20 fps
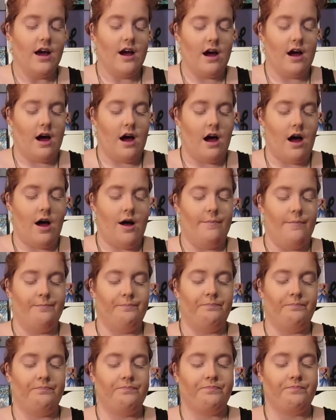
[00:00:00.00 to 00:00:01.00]

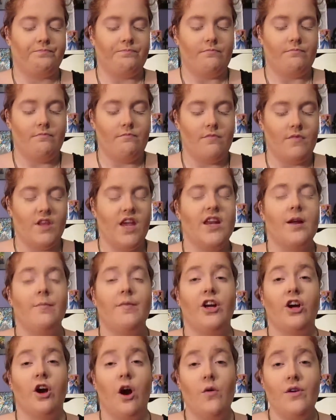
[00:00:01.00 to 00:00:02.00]
And I'm
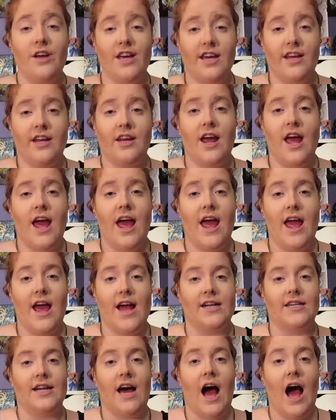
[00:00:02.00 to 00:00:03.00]
gonna go in
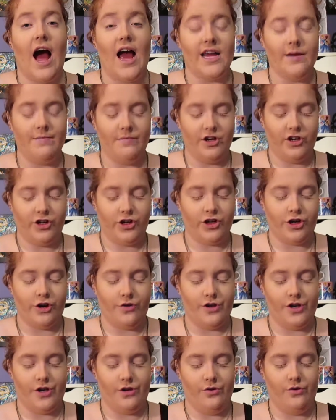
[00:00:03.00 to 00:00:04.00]
and I am gonna show
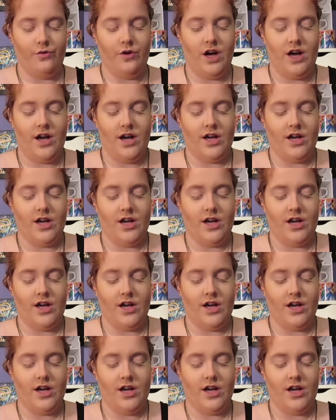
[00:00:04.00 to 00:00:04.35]
you